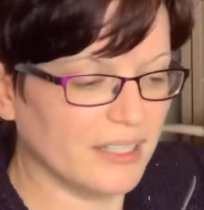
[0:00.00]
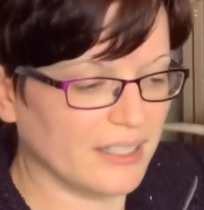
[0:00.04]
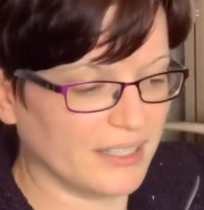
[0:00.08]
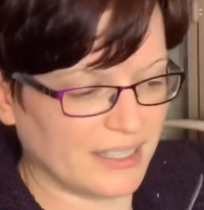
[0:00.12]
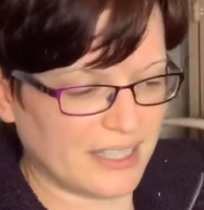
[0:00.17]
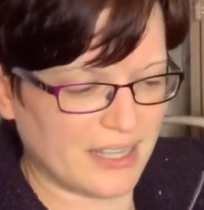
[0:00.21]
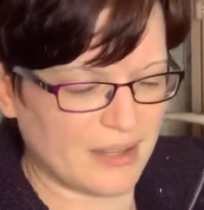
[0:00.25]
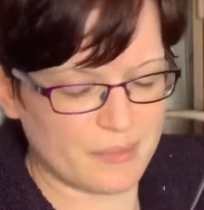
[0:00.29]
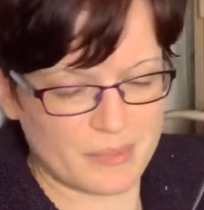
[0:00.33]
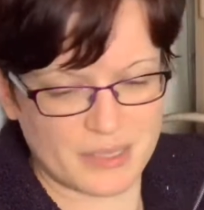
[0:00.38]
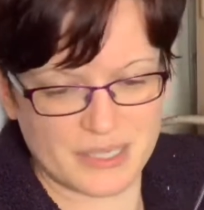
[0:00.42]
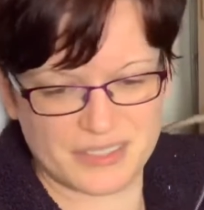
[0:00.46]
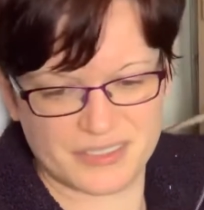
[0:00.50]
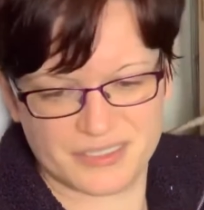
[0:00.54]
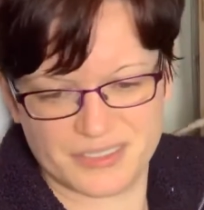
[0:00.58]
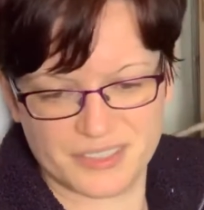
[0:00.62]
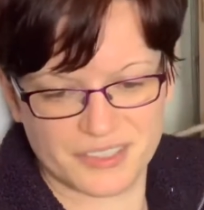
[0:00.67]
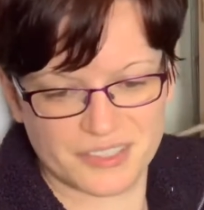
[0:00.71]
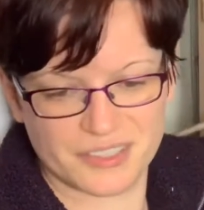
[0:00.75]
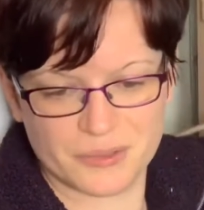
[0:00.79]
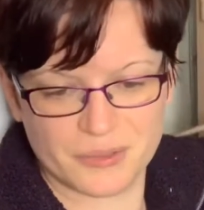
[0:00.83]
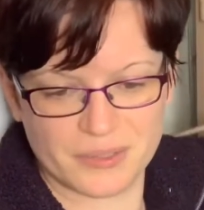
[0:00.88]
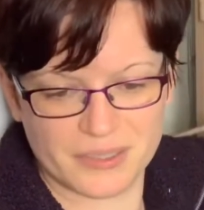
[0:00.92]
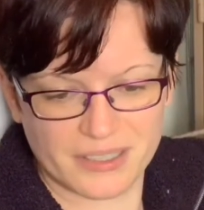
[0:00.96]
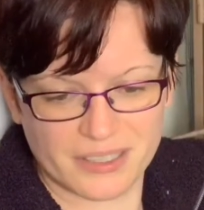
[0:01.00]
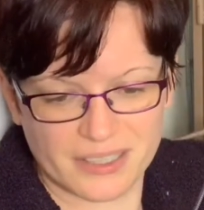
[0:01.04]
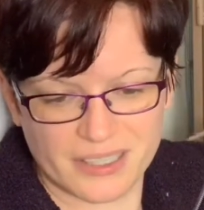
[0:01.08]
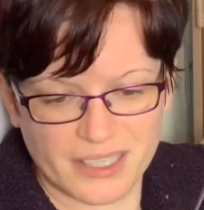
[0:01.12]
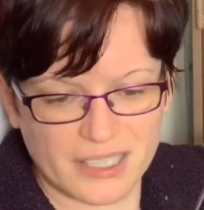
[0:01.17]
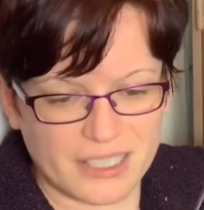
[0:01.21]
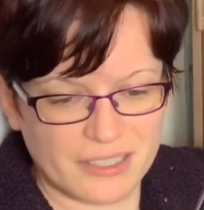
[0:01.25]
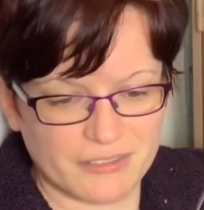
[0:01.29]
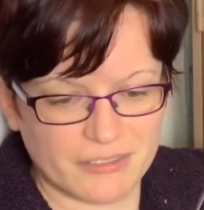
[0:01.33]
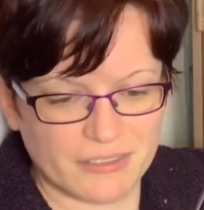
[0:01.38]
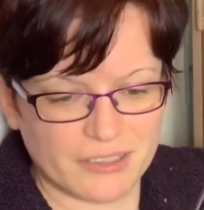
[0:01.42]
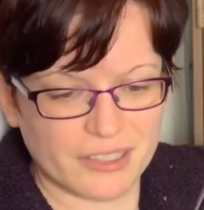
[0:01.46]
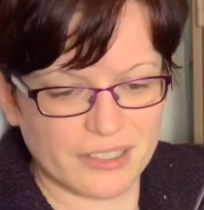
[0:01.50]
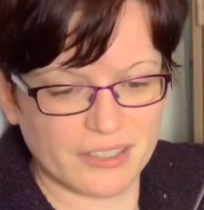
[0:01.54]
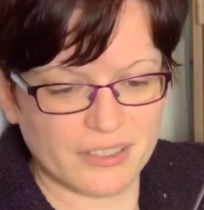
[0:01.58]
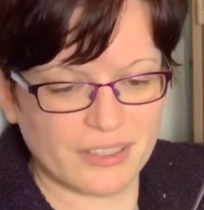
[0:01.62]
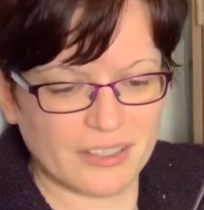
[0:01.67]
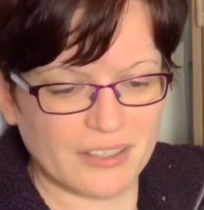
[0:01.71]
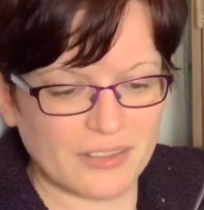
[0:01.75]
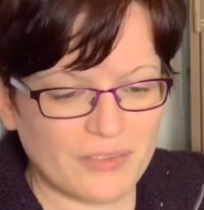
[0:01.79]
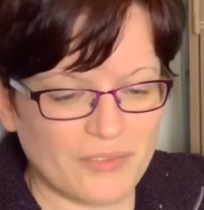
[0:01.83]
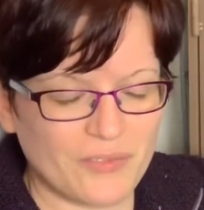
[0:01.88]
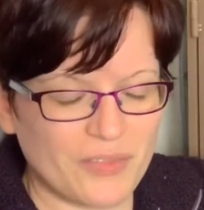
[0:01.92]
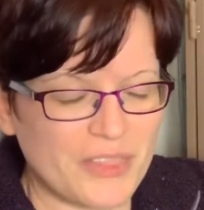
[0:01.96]
It's to do with the kind of
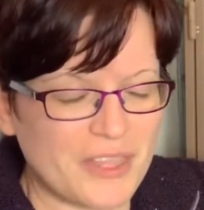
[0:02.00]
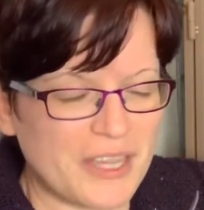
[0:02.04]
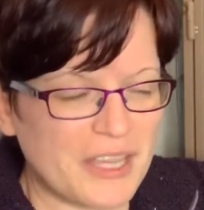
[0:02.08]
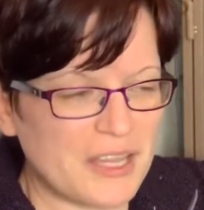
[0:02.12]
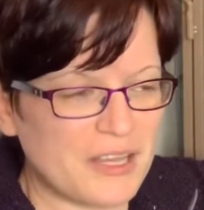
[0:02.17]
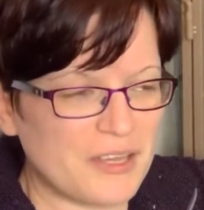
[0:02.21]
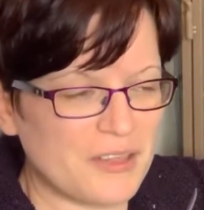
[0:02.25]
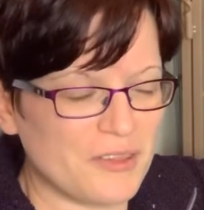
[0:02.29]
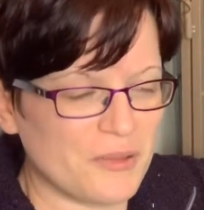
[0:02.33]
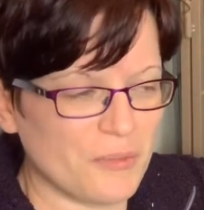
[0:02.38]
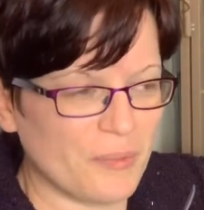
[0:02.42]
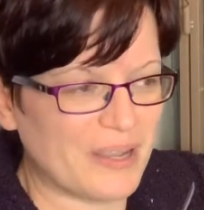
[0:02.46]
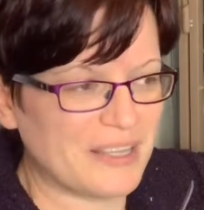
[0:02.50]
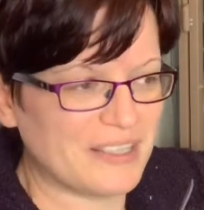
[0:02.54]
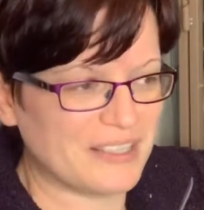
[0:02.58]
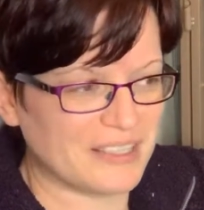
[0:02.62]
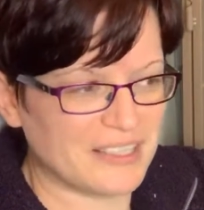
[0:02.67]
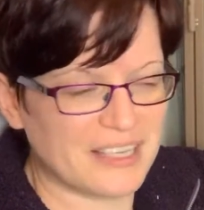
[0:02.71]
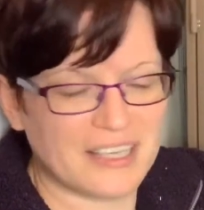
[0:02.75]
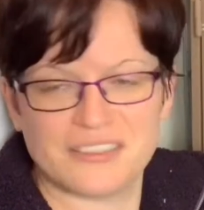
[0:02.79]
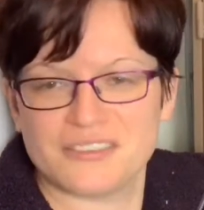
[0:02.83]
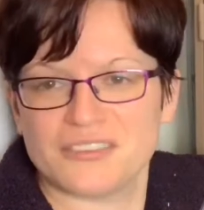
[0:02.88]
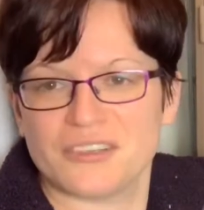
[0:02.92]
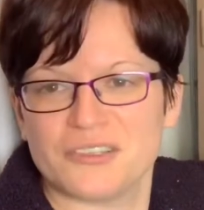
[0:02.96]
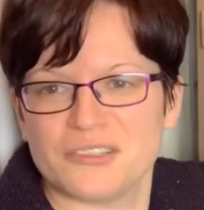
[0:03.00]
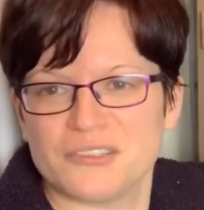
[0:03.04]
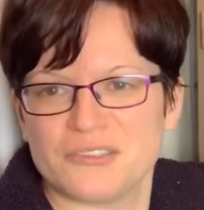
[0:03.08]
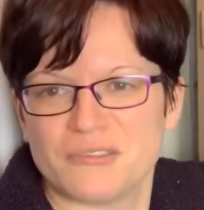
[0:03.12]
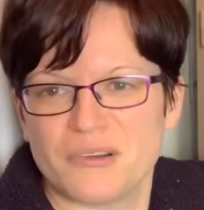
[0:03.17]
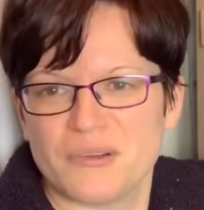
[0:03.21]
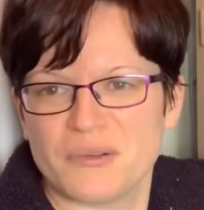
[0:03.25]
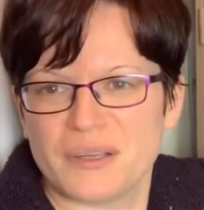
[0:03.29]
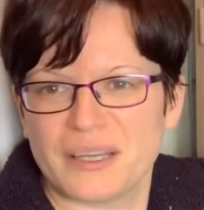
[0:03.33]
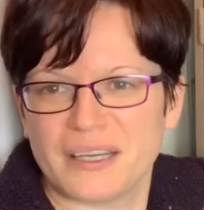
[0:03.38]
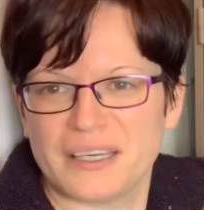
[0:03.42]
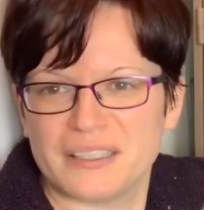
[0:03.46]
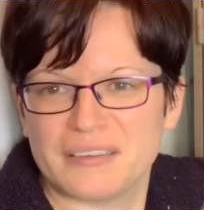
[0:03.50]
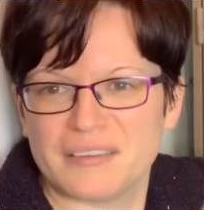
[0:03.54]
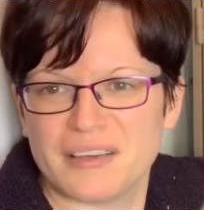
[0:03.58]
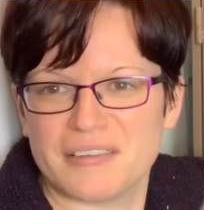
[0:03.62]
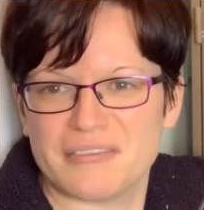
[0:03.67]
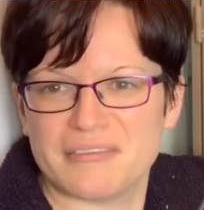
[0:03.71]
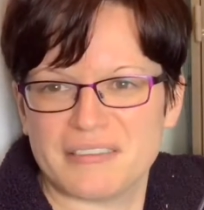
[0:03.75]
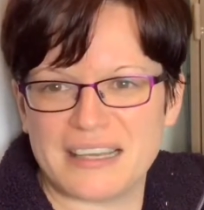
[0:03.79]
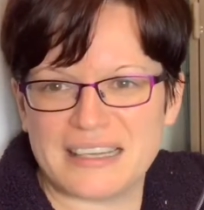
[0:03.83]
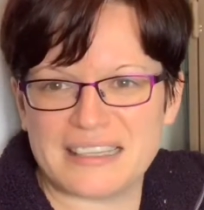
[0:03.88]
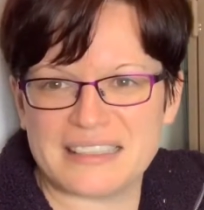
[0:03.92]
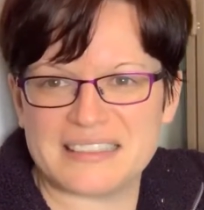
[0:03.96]
the way the testosterone kind of
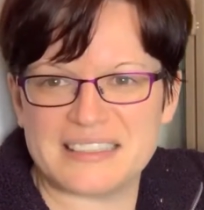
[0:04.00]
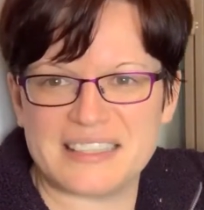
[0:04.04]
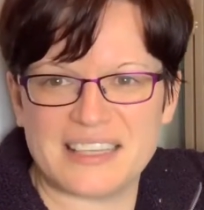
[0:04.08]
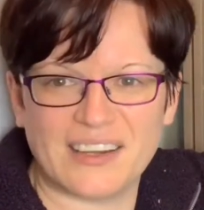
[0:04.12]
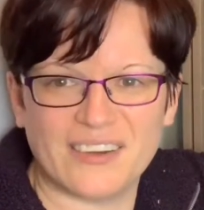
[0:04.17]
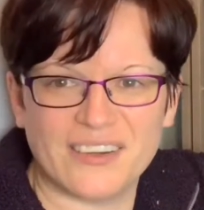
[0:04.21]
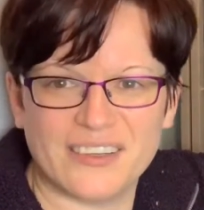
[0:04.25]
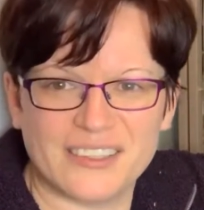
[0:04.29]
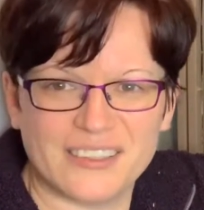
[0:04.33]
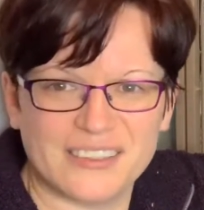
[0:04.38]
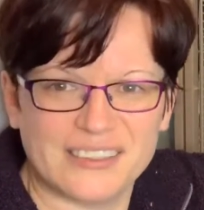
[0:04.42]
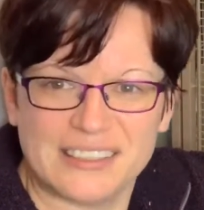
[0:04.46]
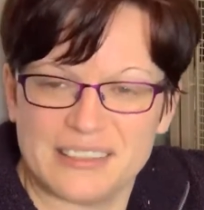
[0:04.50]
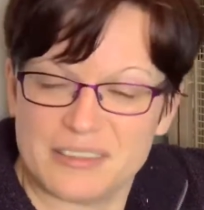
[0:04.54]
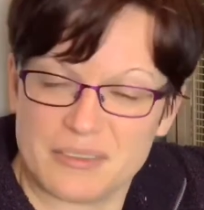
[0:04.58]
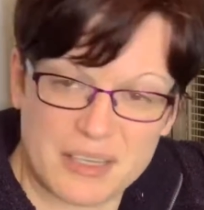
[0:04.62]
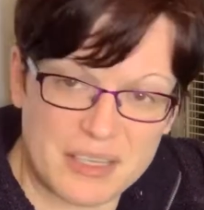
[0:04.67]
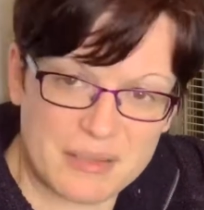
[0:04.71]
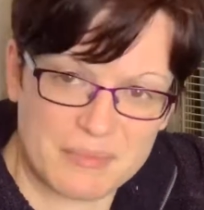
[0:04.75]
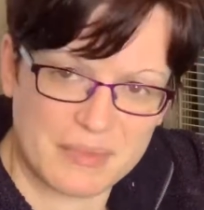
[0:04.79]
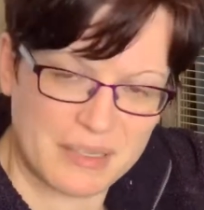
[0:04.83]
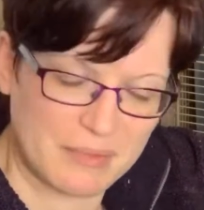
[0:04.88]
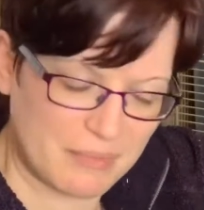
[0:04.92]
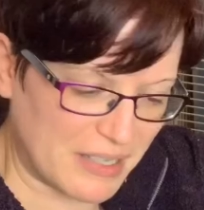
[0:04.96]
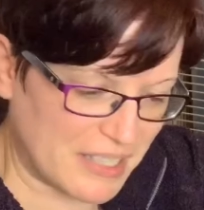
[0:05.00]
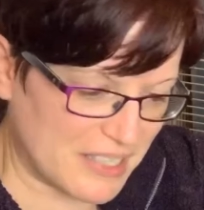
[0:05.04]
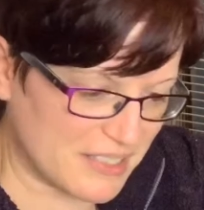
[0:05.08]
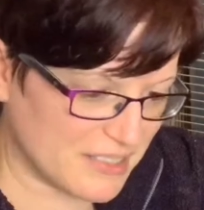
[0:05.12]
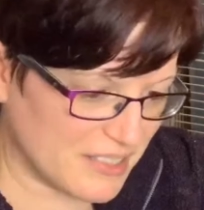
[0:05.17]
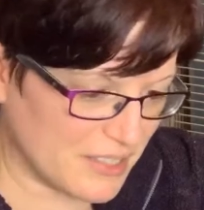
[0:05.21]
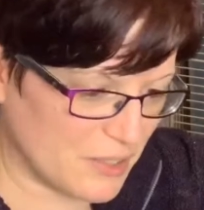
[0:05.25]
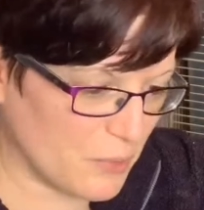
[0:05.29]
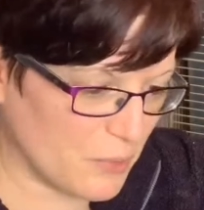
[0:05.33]
affects the oil. It makes it